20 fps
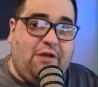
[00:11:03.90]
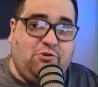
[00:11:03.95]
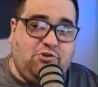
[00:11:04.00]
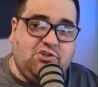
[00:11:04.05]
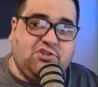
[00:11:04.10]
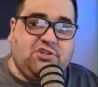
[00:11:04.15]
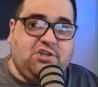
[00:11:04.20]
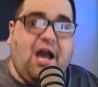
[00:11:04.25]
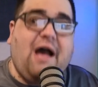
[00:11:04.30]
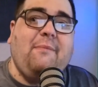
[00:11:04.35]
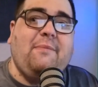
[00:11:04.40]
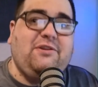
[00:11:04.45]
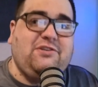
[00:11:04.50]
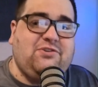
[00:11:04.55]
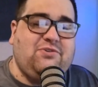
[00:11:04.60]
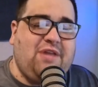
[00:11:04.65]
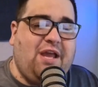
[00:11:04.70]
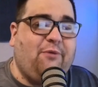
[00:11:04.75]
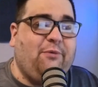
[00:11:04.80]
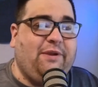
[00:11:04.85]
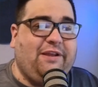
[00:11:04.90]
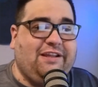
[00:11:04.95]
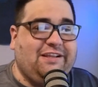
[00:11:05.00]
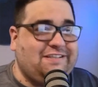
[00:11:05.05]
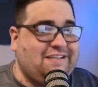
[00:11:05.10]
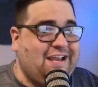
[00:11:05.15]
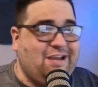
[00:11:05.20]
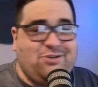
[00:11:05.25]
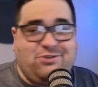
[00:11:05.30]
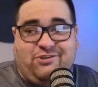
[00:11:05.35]
just coming to that
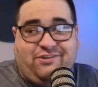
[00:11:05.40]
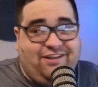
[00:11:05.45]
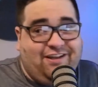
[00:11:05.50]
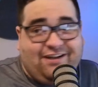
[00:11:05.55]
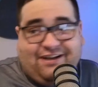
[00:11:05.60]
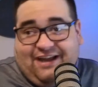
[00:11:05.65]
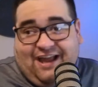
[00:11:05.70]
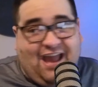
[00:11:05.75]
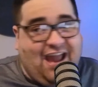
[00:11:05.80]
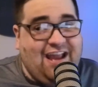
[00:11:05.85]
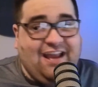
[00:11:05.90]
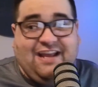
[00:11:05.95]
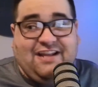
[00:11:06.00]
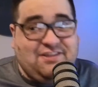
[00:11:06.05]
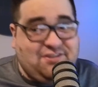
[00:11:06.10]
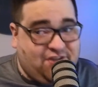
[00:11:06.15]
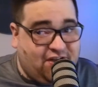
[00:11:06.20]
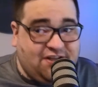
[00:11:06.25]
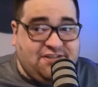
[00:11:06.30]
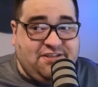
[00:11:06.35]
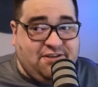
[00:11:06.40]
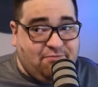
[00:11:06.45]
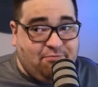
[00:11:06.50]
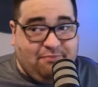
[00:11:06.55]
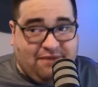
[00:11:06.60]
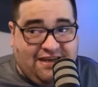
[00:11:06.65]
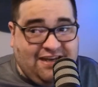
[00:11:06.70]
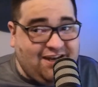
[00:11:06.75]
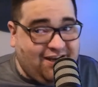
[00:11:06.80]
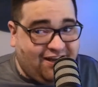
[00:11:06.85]
realization that, like, hey, it doesn't
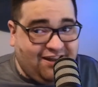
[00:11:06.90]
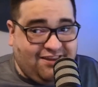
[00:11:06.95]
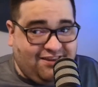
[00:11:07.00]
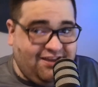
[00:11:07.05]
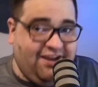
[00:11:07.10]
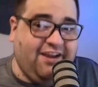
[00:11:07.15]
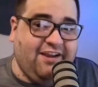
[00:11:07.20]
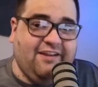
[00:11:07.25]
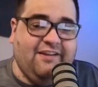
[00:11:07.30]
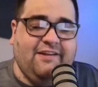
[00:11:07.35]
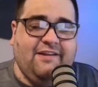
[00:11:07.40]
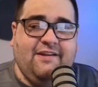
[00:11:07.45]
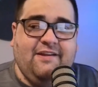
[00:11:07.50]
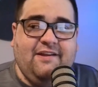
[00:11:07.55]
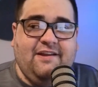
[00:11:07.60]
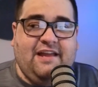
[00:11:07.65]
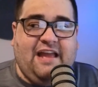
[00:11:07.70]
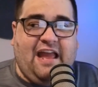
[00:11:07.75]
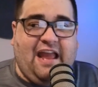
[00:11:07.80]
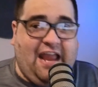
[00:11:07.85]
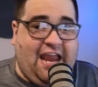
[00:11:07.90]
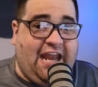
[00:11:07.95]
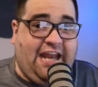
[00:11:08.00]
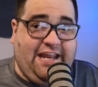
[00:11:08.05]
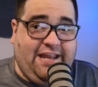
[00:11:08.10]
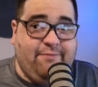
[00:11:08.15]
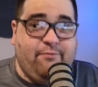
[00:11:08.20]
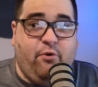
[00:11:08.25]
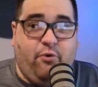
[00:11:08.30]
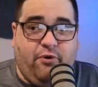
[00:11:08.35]
mean anything
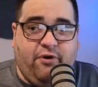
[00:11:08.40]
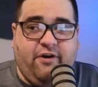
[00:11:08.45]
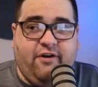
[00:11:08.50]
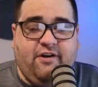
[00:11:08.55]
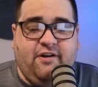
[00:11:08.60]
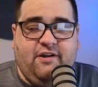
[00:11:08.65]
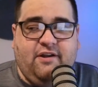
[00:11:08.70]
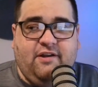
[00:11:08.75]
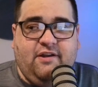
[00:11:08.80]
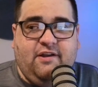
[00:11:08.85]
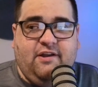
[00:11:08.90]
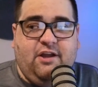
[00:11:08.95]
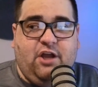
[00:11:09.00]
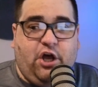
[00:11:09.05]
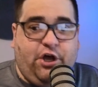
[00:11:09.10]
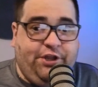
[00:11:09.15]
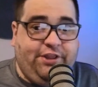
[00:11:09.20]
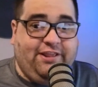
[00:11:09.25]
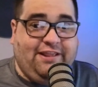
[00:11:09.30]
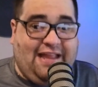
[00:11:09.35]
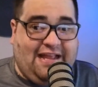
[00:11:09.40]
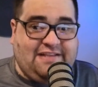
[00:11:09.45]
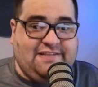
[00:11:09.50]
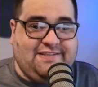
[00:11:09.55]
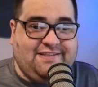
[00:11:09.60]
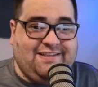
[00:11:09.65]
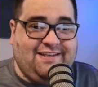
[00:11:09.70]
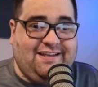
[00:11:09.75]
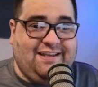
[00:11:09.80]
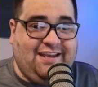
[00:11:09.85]
anymore
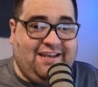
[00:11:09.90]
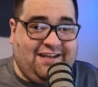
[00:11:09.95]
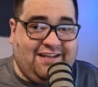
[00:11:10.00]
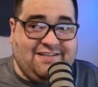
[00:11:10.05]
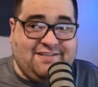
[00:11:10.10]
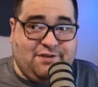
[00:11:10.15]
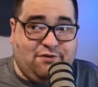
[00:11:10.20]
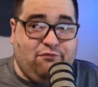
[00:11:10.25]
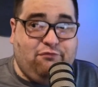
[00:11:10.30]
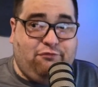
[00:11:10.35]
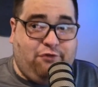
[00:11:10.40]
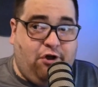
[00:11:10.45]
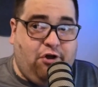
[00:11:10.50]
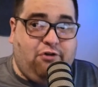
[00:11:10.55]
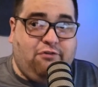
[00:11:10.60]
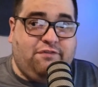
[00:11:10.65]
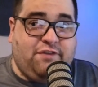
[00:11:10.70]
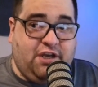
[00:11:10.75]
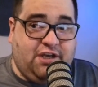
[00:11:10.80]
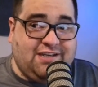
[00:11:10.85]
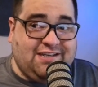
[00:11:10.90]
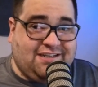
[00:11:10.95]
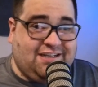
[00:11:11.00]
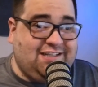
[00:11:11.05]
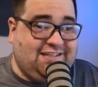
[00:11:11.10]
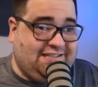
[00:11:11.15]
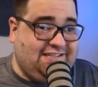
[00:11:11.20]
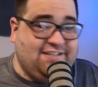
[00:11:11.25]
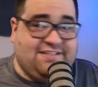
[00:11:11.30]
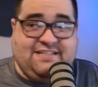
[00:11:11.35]
unless it is involved in
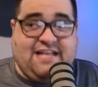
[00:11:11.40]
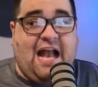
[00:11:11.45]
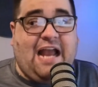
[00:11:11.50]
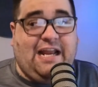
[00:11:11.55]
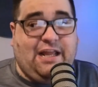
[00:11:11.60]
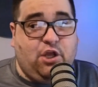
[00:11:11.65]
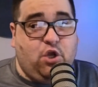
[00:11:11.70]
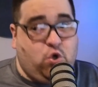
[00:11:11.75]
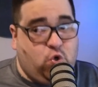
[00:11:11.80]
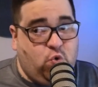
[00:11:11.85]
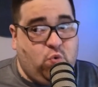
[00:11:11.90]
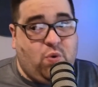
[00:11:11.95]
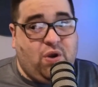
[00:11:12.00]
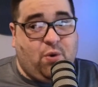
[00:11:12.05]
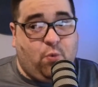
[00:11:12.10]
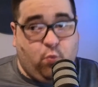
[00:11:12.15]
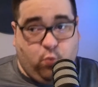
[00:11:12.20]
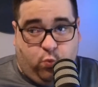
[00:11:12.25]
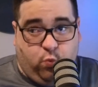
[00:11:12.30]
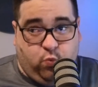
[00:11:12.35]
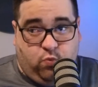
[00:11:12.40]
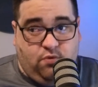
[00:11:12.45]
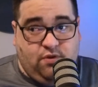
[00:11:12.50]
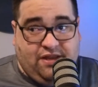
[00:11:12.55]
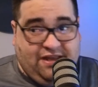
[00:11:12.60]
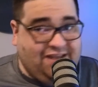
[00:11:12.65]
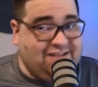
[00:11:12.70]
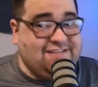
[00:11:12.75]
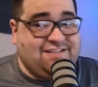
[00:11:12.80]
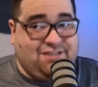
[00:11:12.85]
deciding who
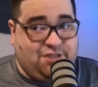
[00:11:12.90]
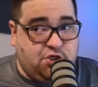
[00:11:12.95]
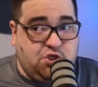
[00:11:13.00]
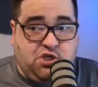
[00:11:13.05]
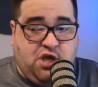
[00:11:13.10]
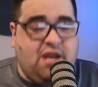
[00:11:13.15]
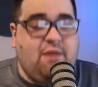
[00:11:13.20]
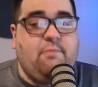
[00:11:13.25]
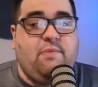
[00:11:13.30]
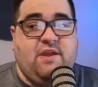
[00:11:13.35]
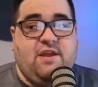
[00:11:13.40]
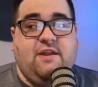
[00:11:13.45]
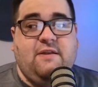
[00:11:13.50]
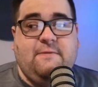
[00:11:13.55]
is the champion.